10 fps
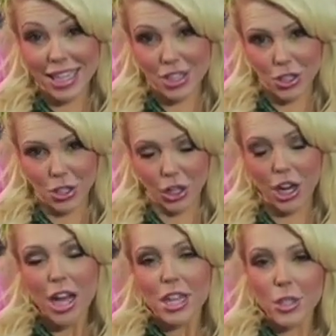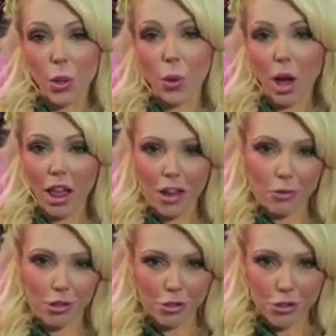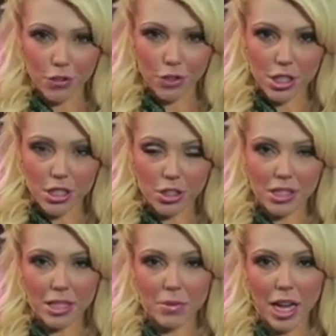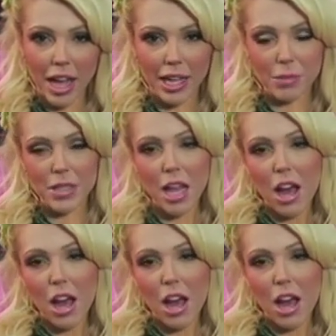like dessert. So I'll have one of those for dessert sometimes.